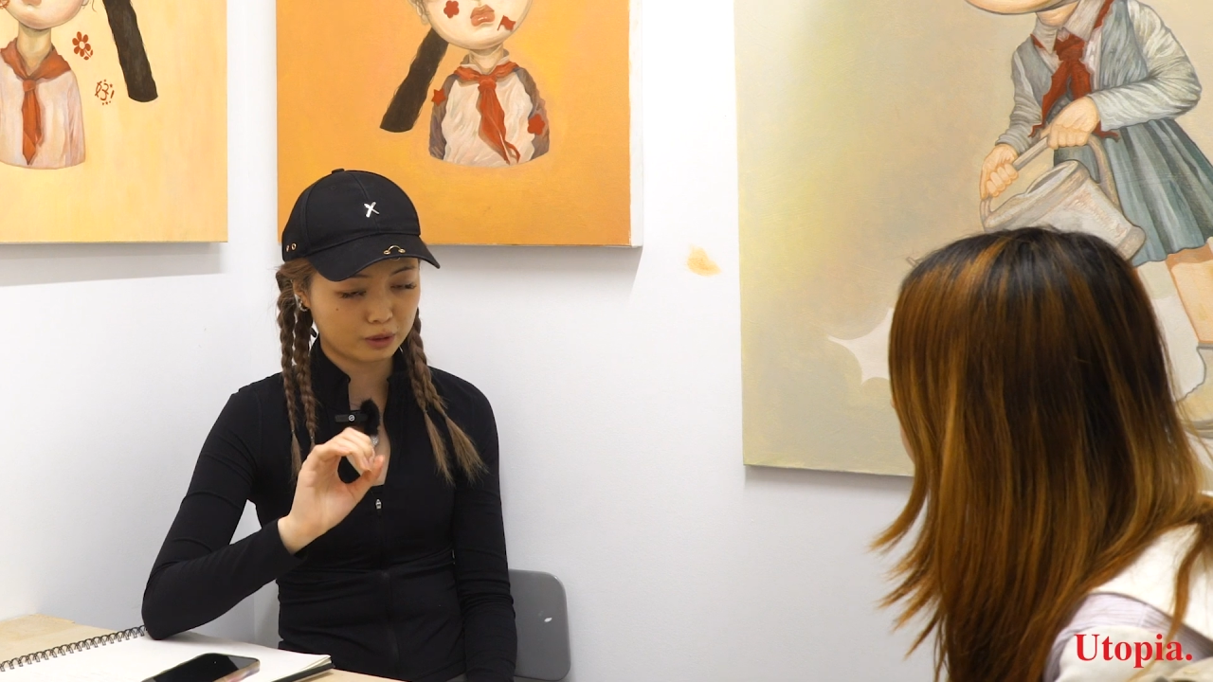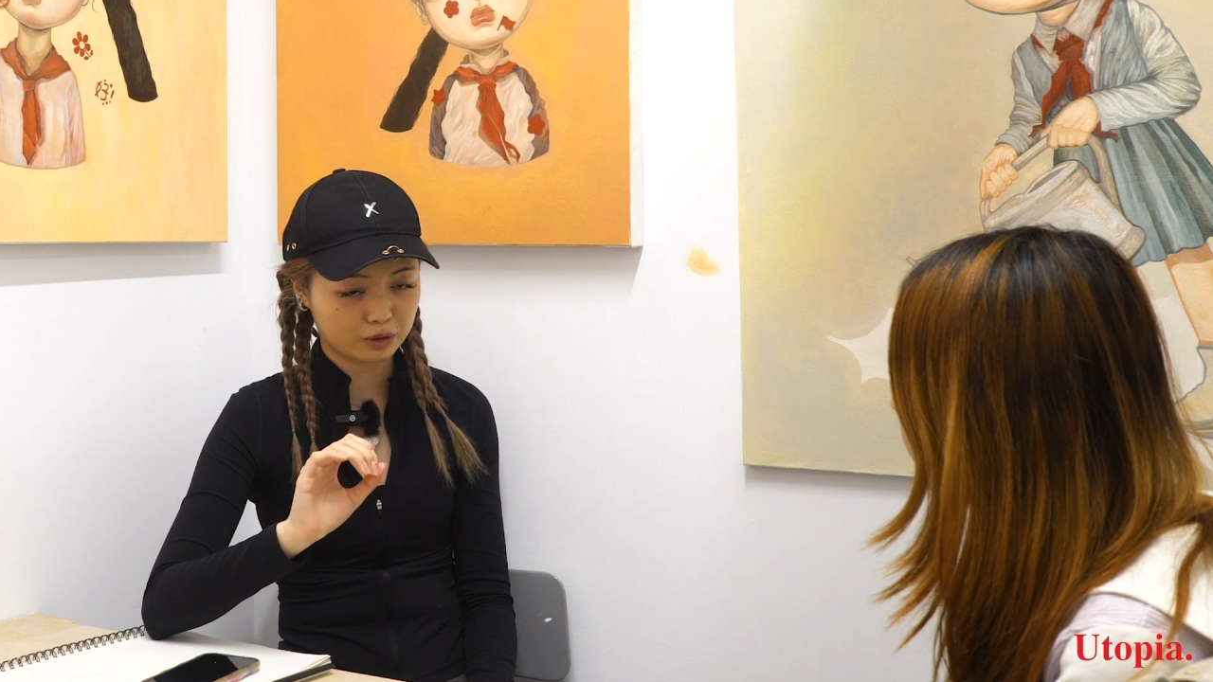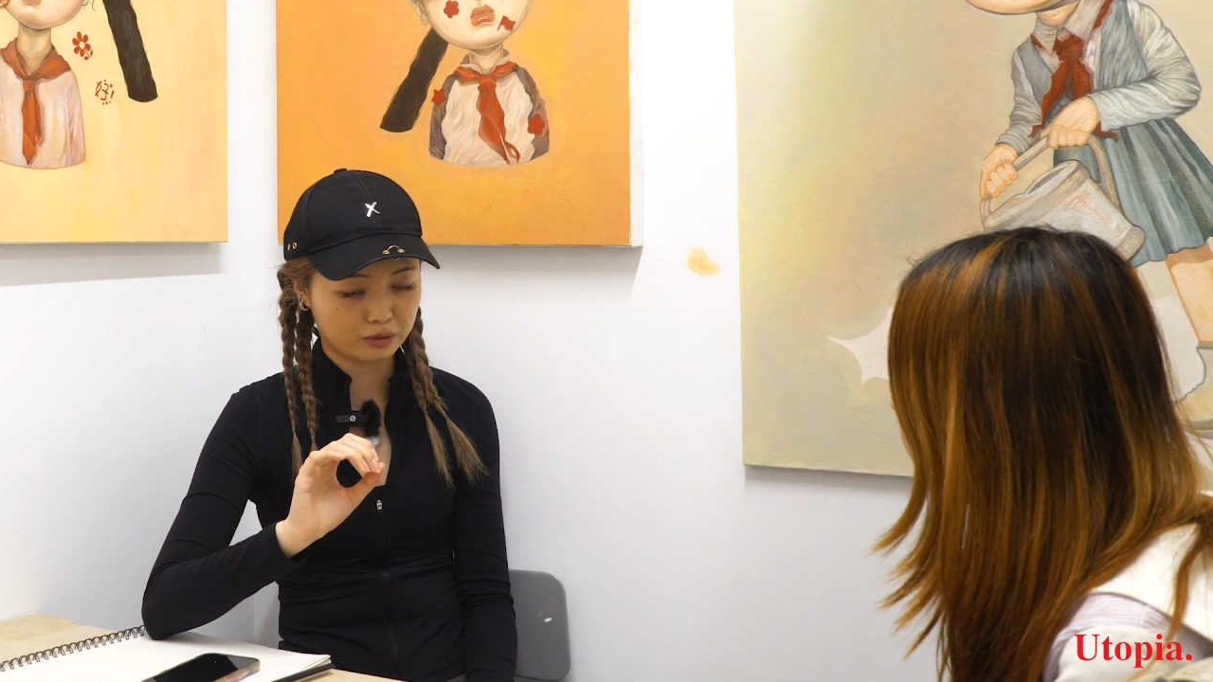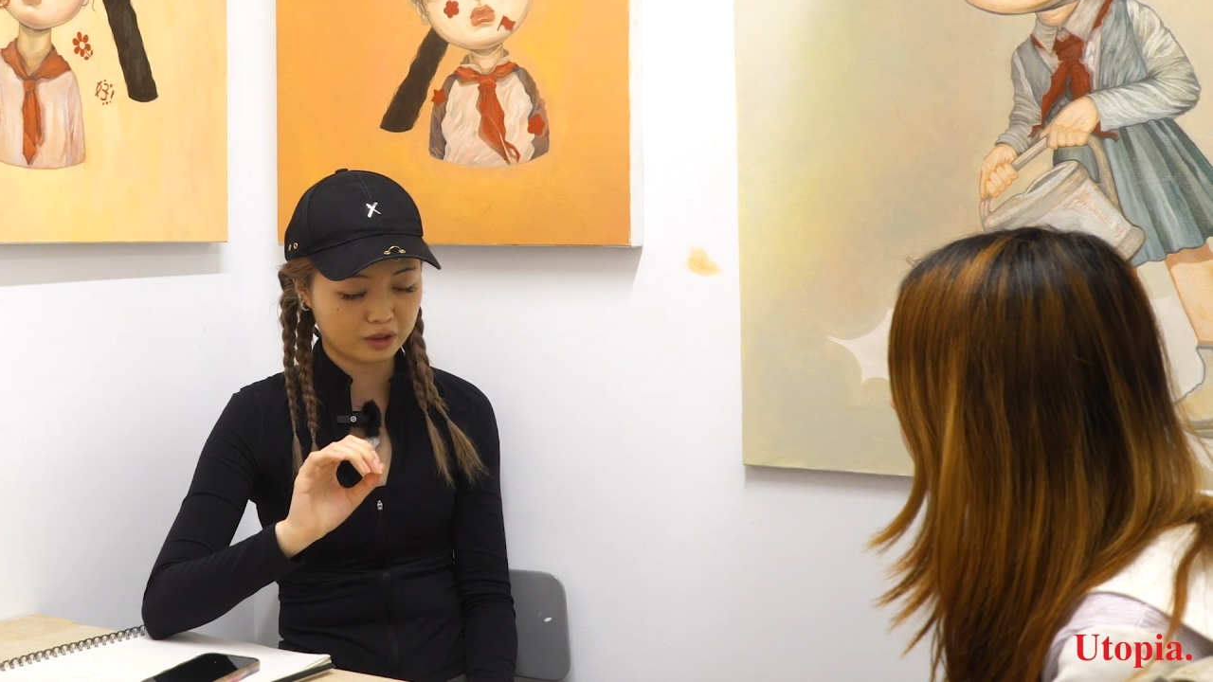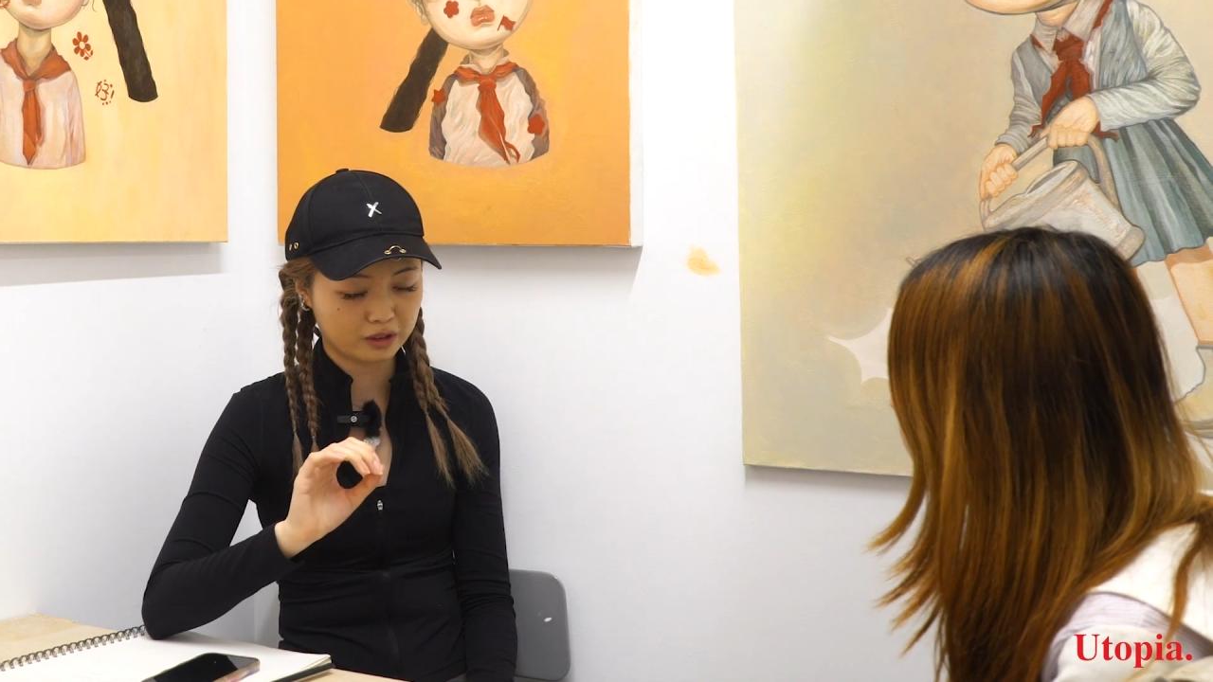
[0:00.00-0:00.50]

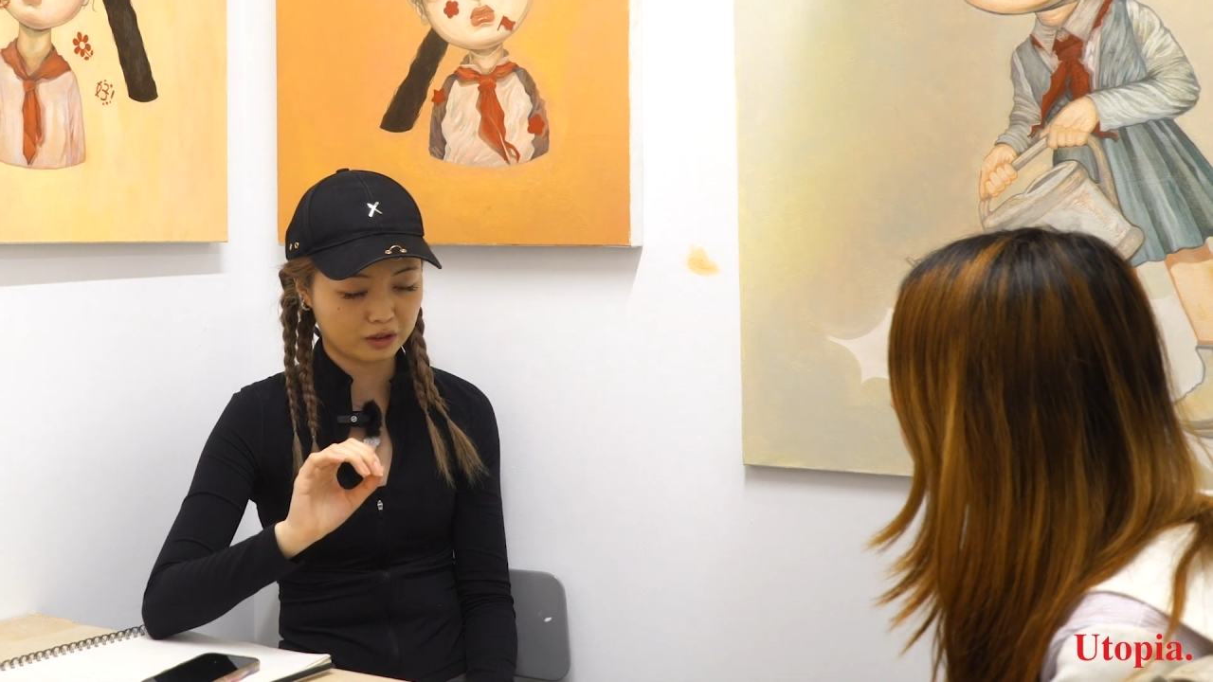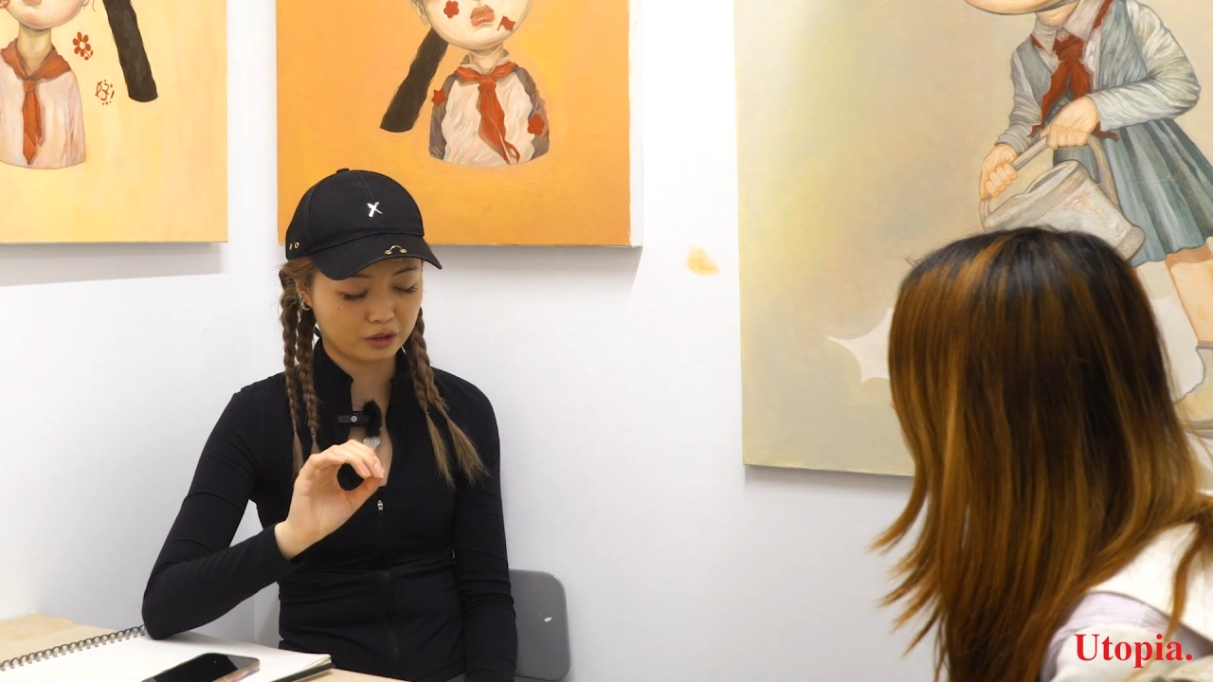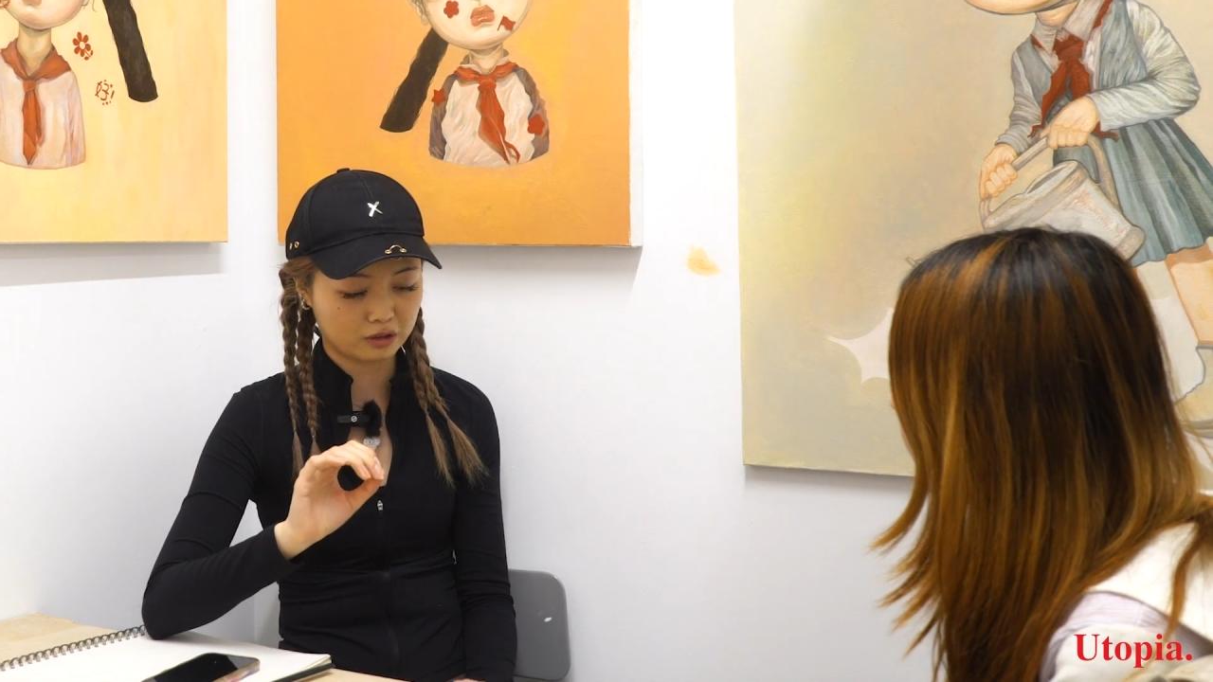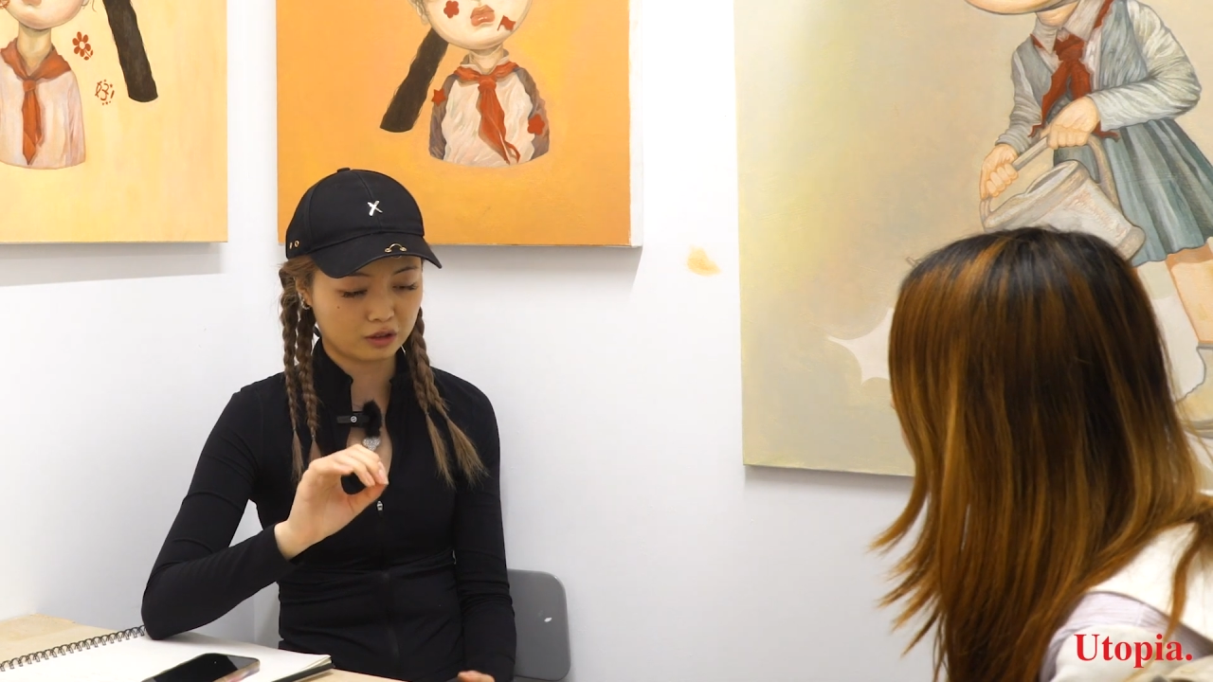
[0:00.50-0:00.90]
between, you know,